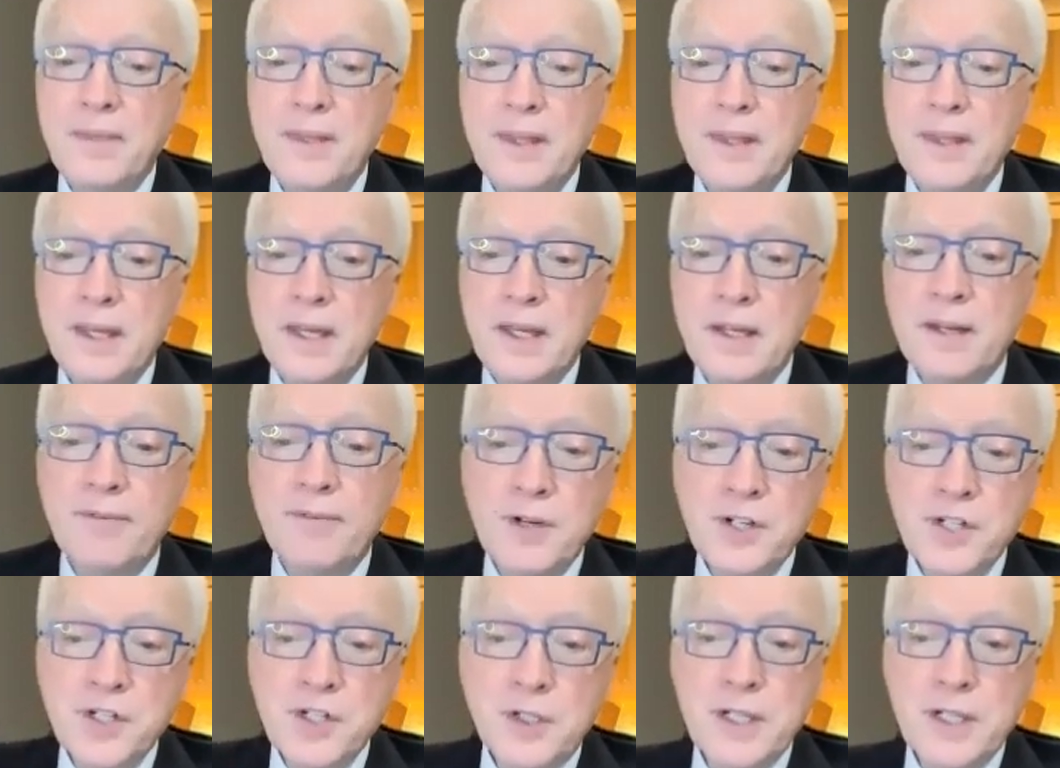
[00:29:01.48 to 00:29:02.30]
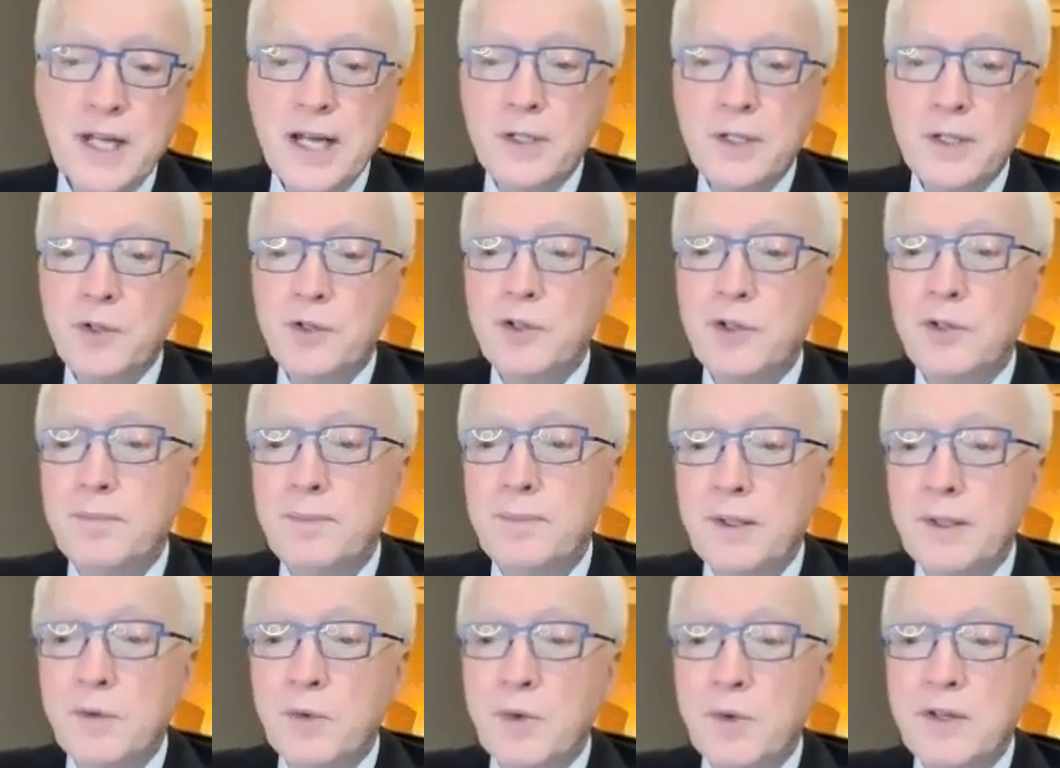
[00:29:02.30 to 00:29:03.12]
the differential diagnosis
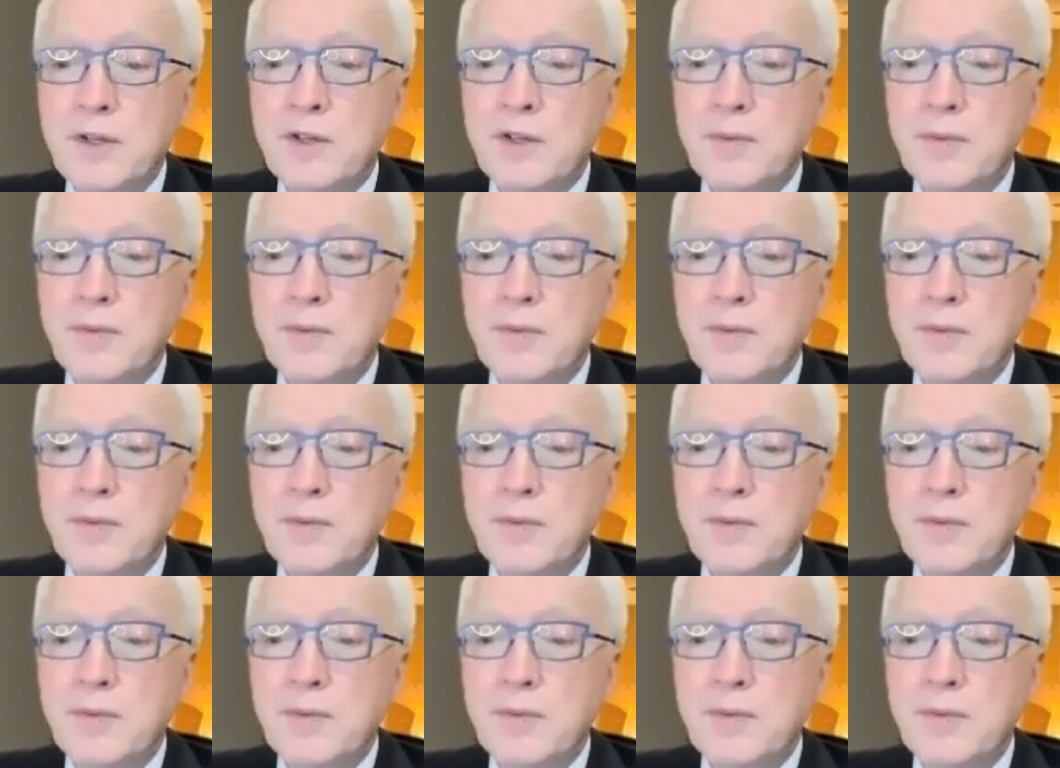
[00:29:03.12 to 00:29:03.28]
between